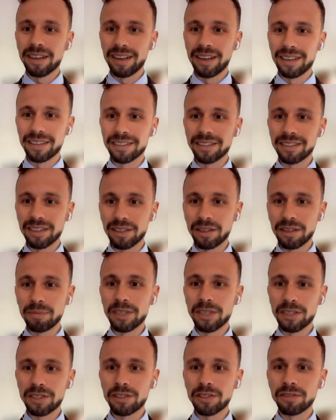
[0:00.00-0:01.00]
and
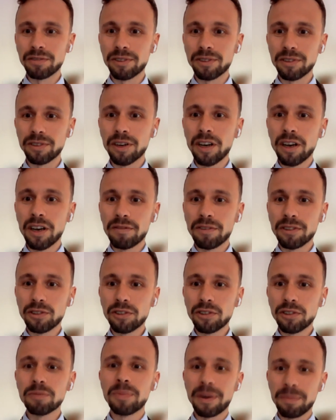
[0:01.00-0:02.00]
minister for Europe,